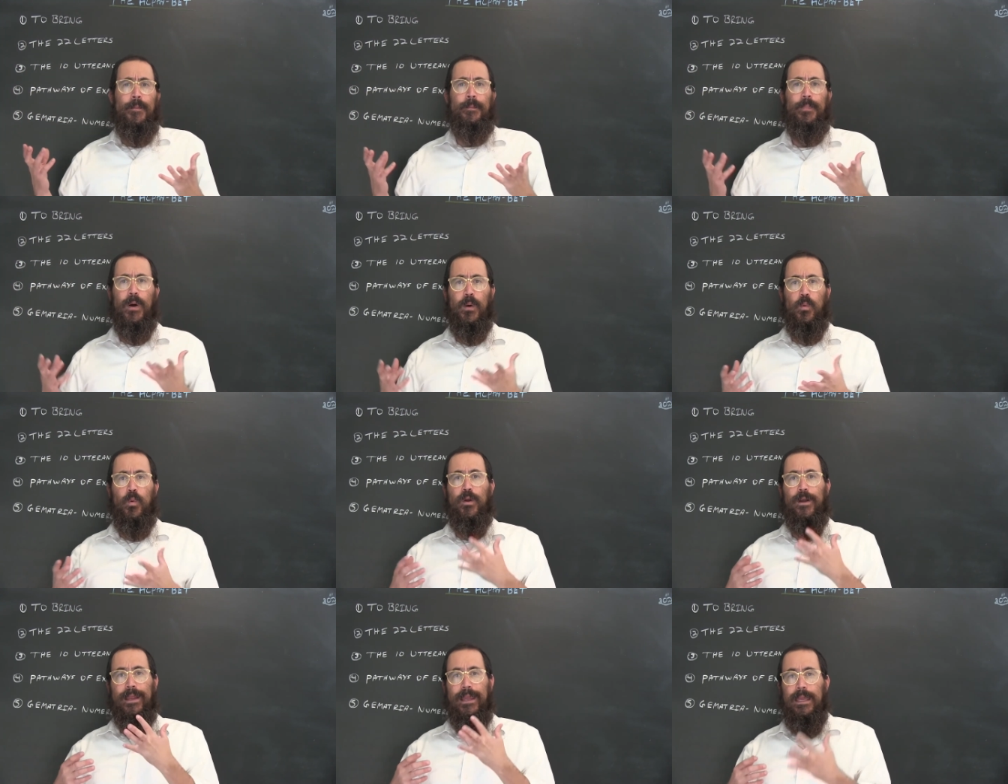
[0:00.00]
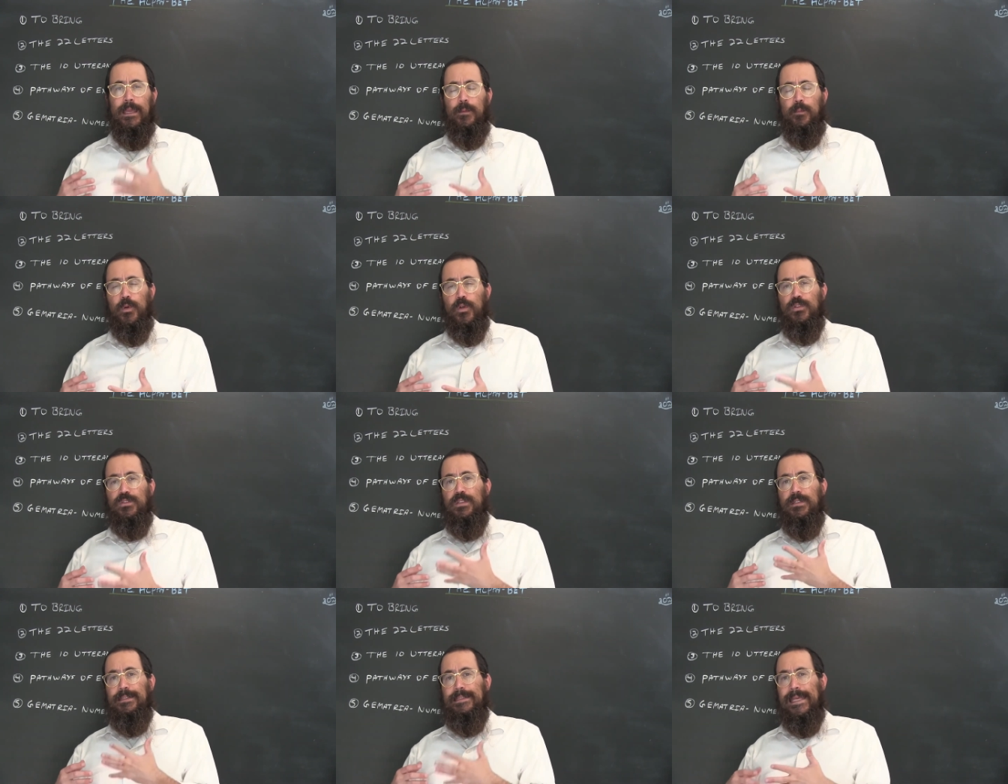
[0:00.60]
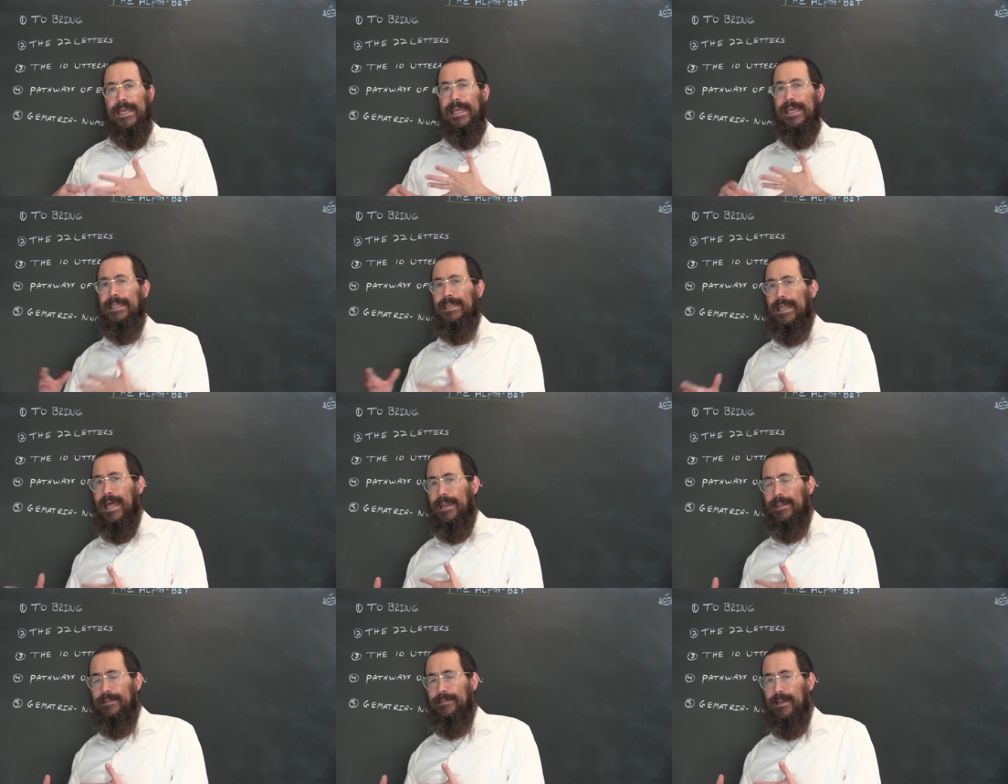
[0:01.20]
but we're able to take
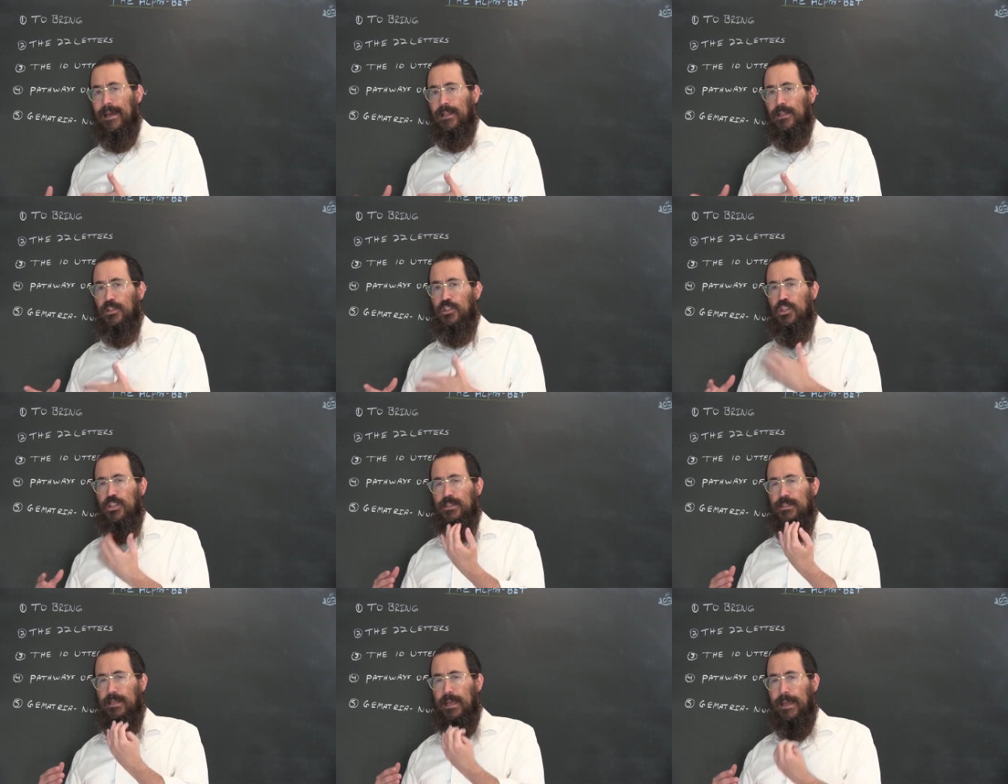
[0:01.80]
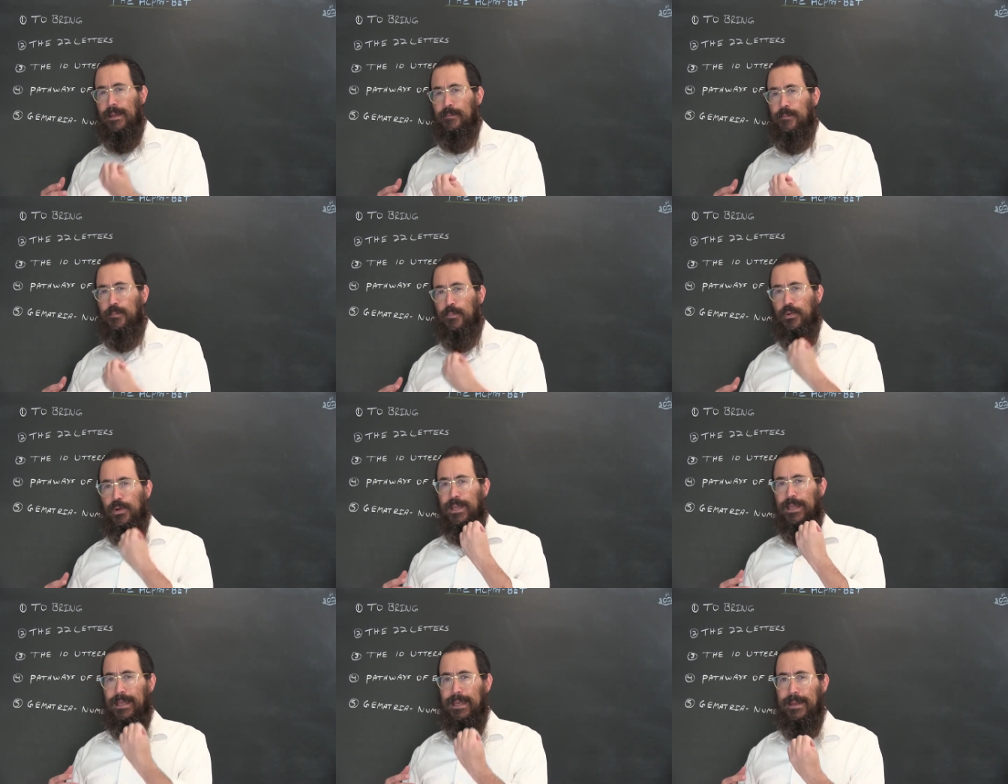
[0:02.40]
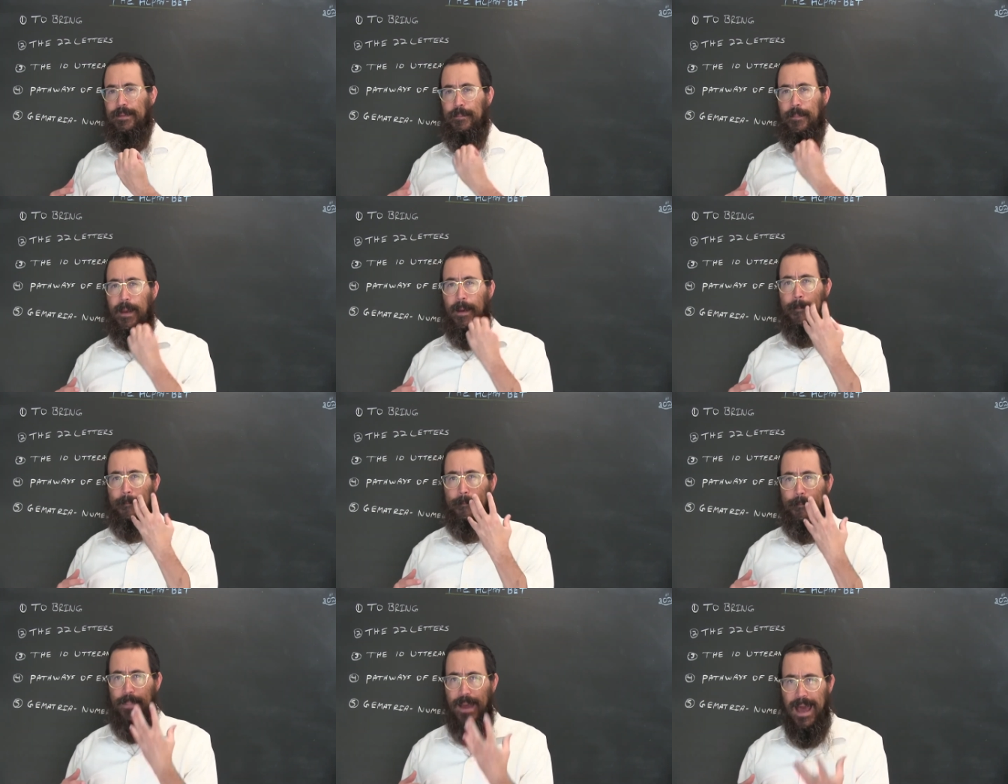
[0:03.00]
that intelligence and bring it
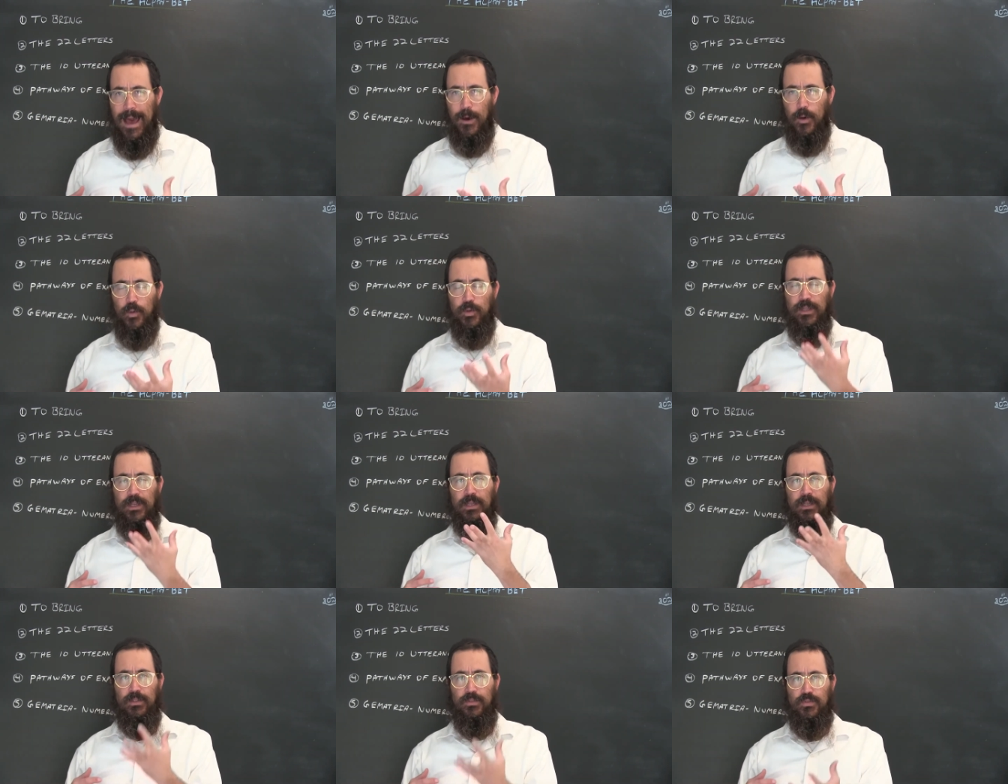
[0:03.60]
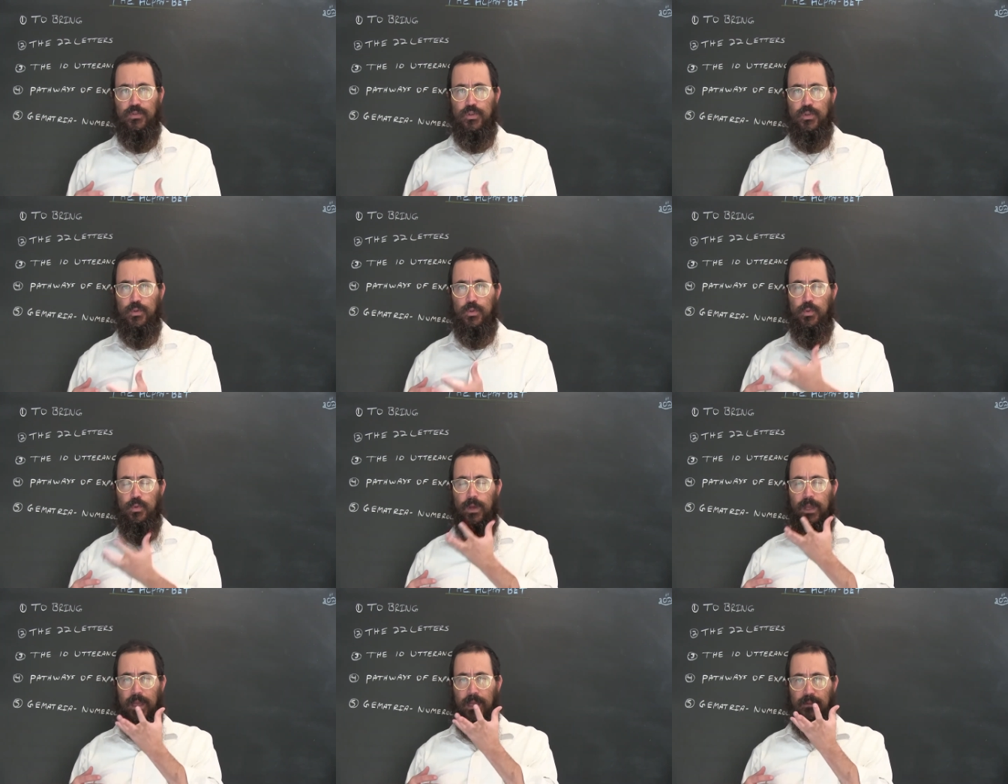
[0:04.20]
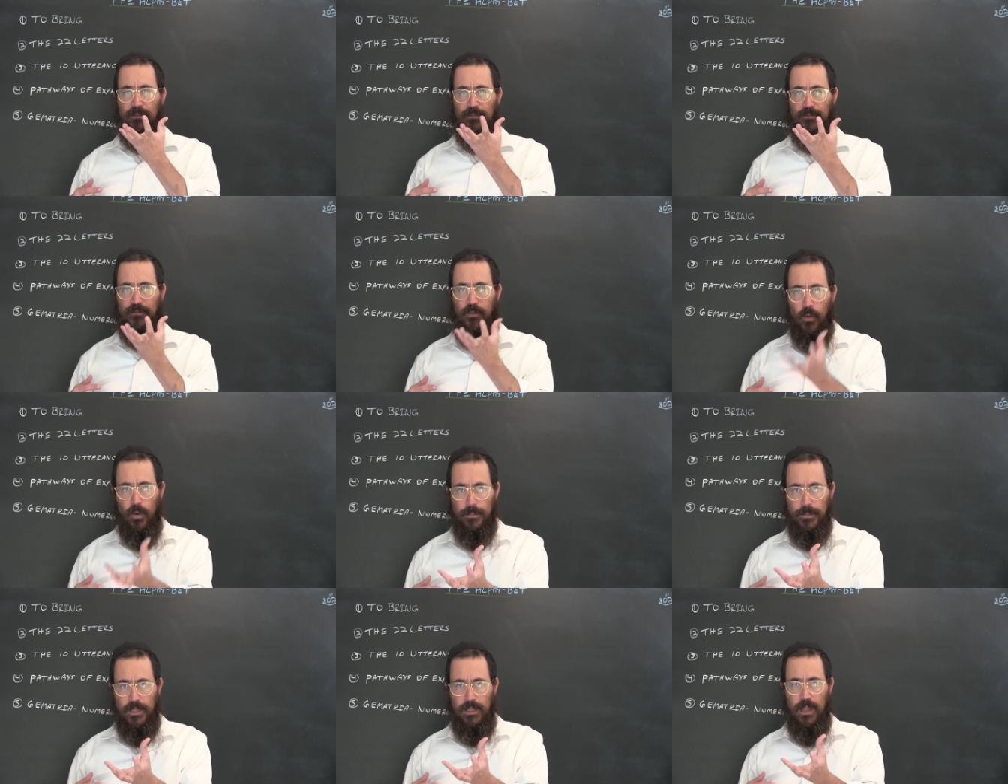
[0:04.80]
about into a
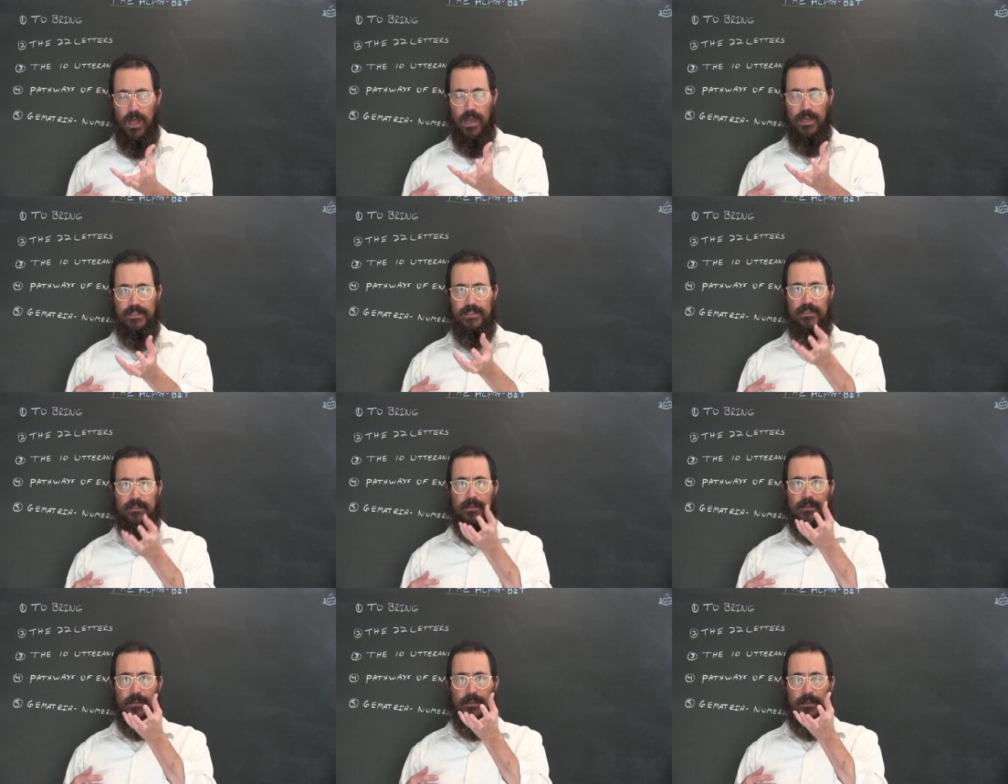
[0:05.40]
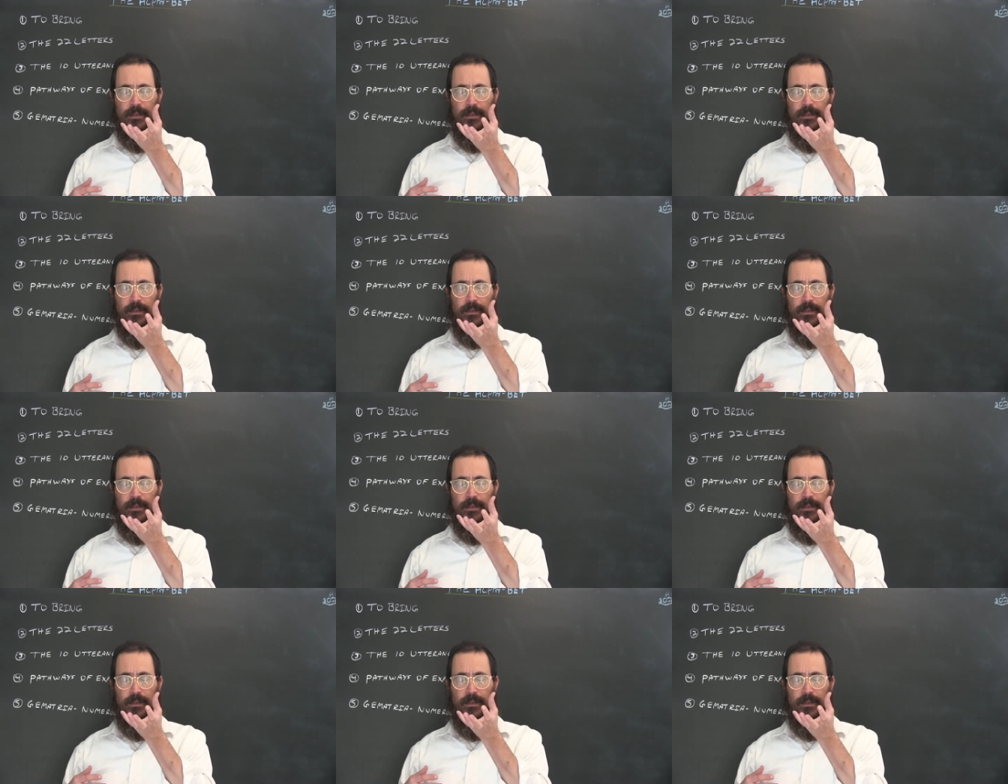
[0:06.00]
formalized